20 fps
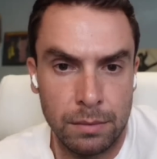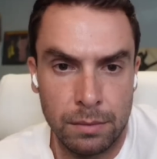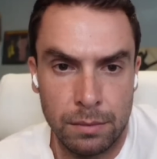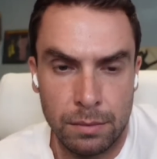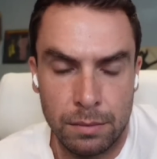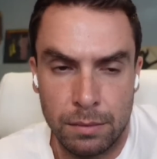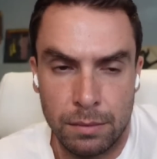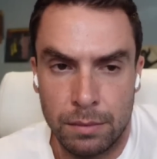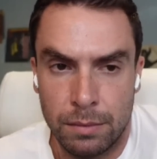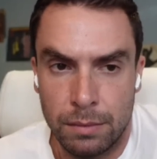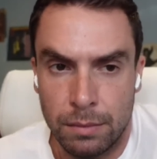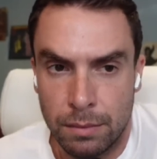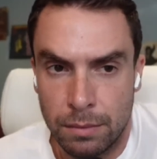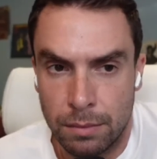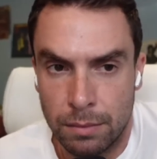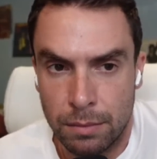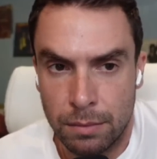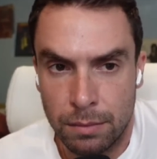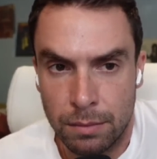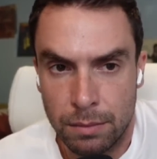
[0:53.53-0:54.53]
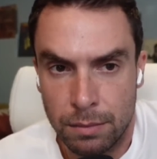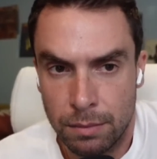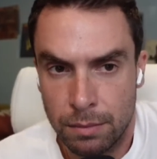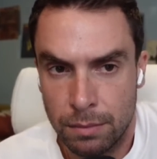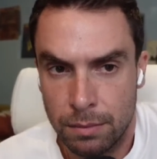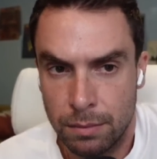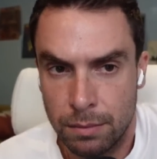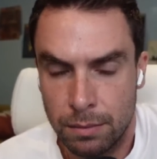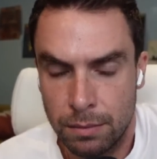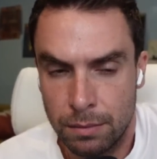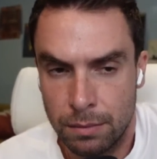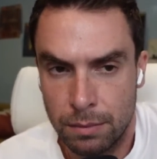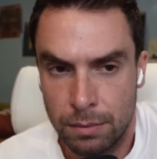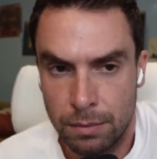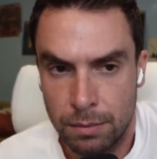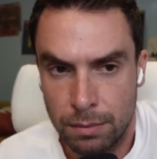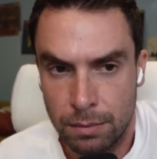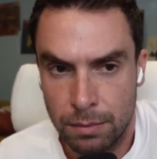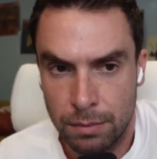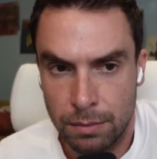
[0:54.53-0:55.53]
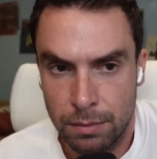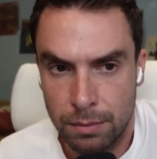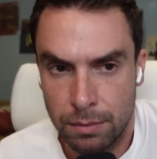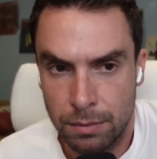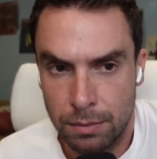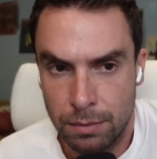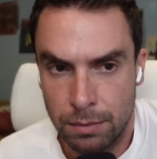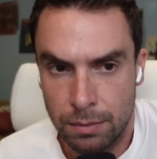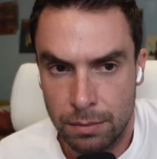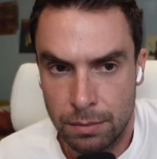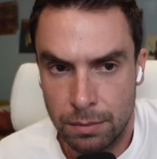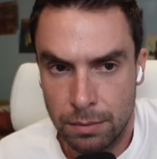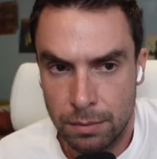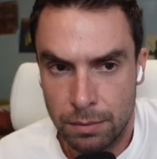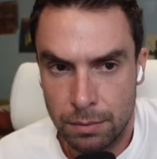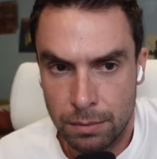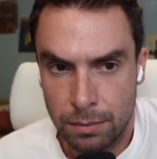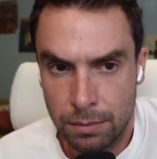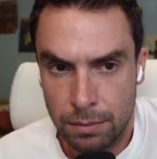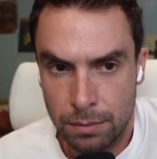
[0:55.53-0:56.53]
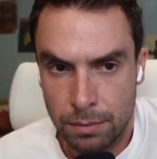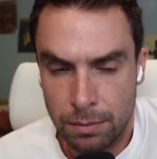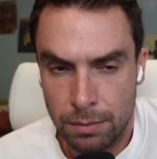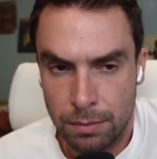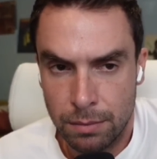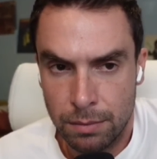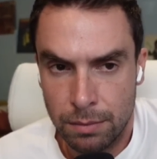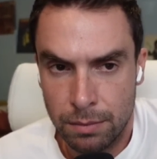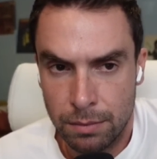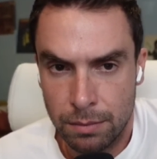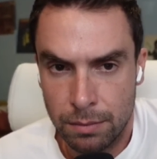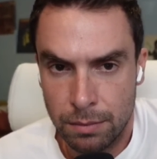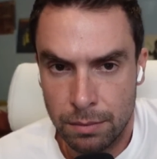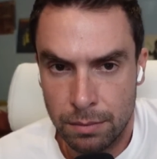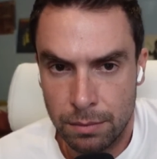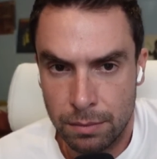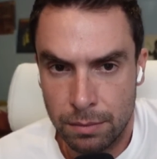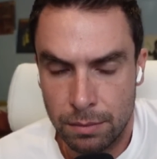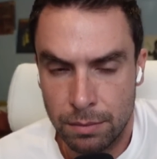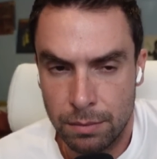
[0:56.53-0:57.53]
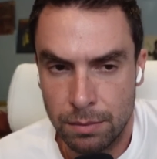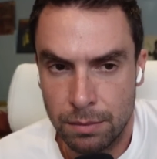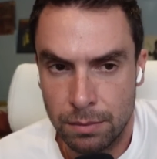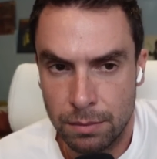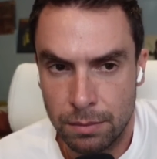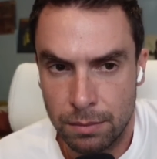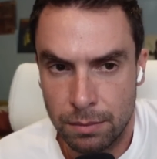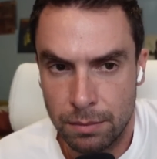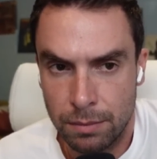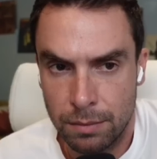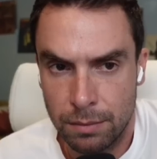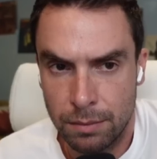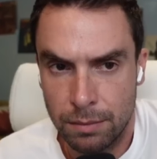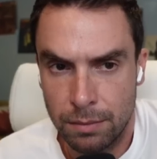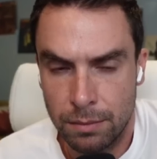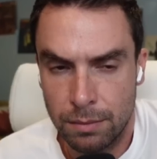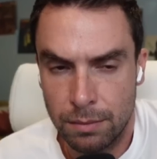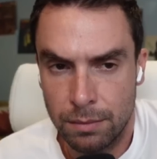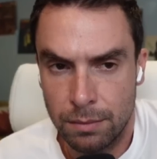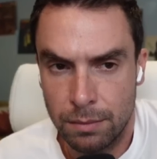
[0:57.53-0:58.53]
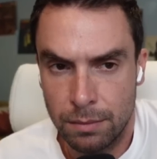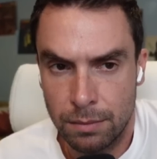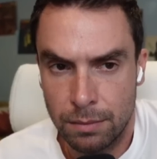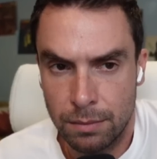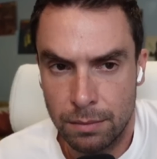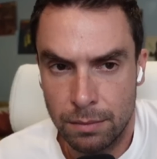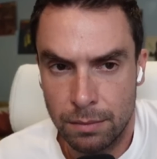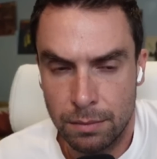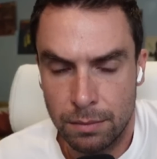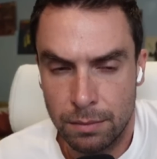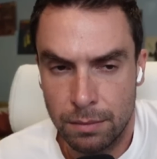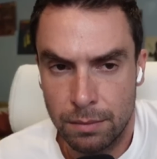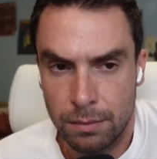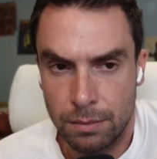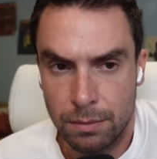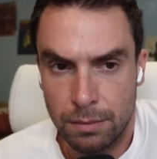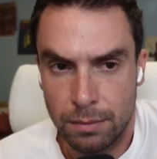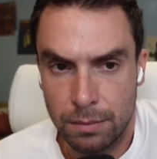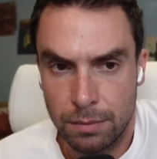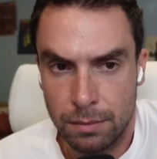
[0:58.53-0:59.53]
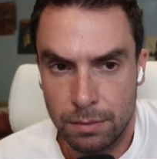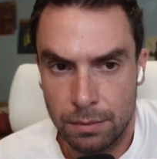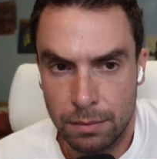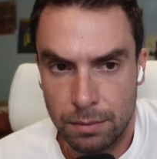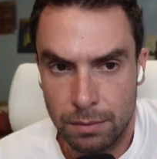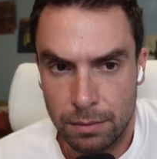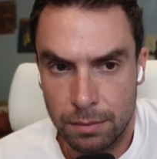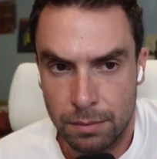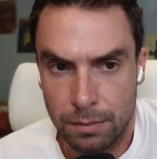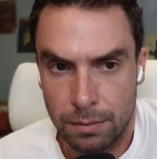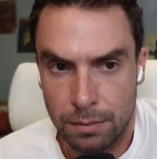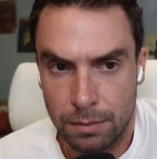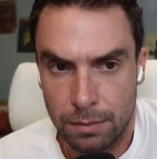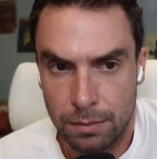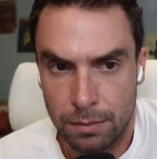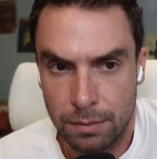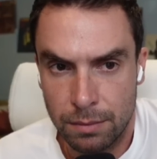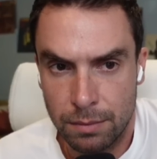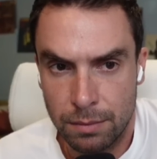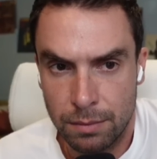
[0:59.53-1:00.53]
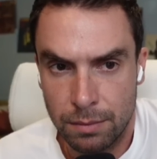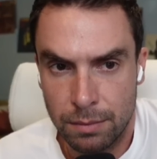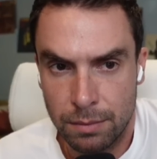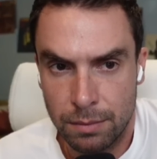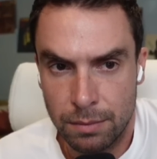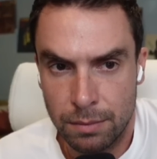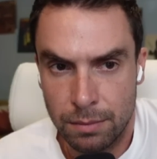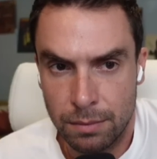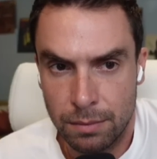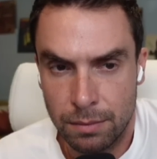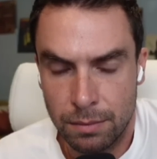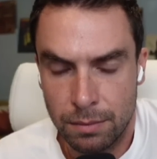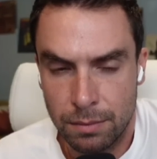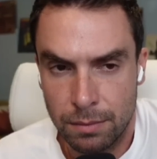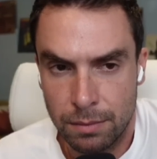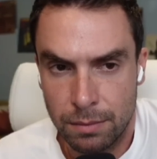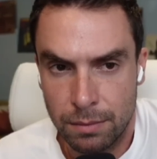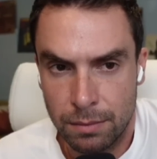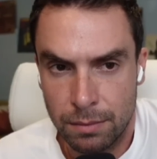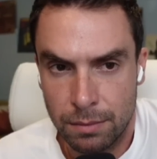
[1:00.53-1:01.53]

[no speech]